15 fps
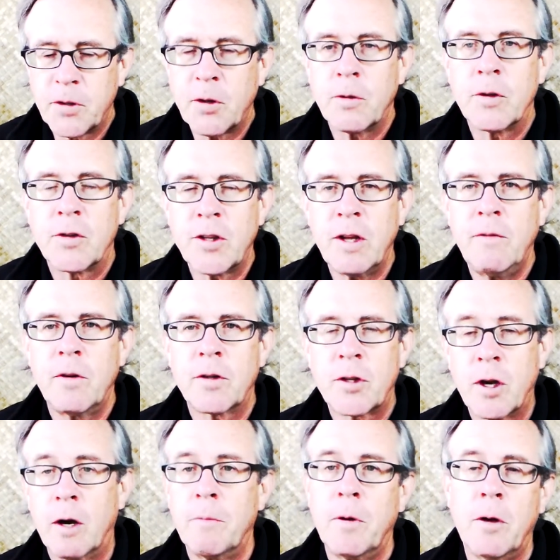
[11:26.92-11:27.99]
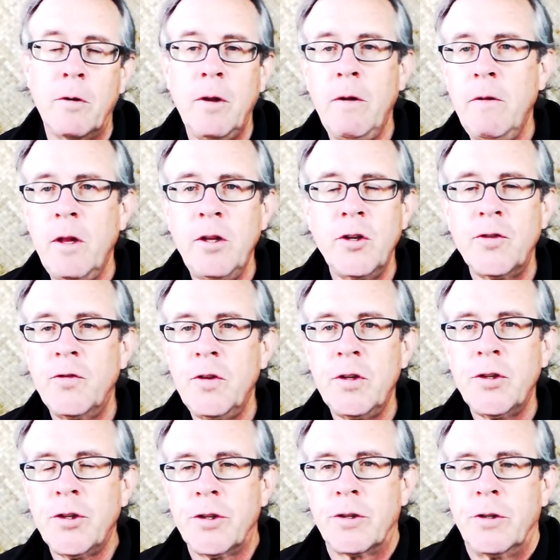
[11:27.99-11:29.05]
So the Saviors come here and they, they just
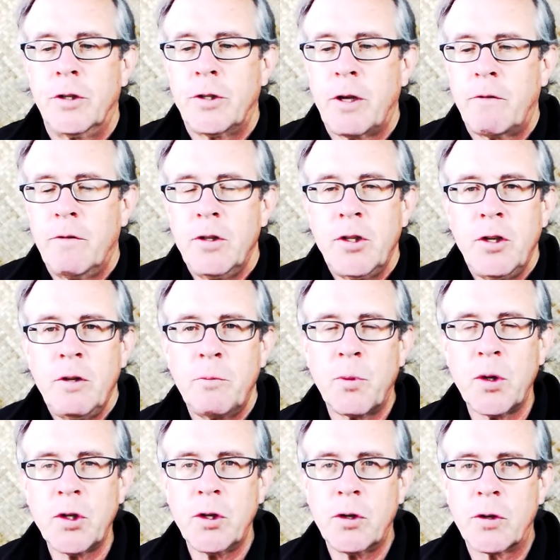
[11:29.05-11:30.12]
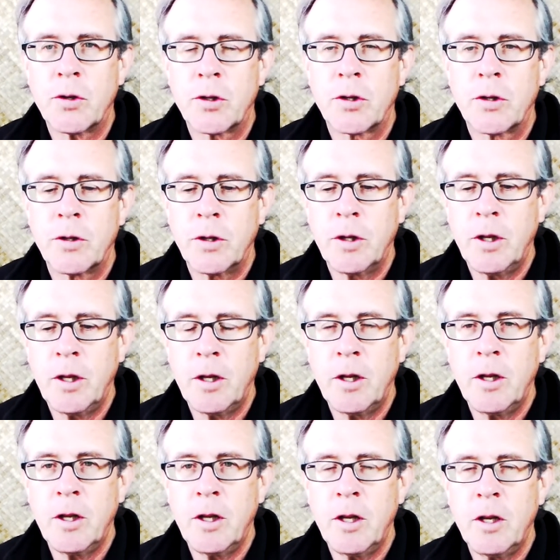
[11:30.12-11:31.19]
visit. It's like visiting prisoners in, in,
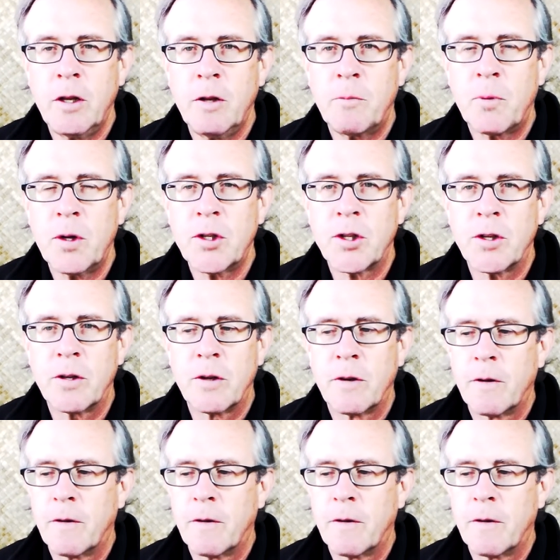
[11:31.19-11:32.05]
in, in a prison.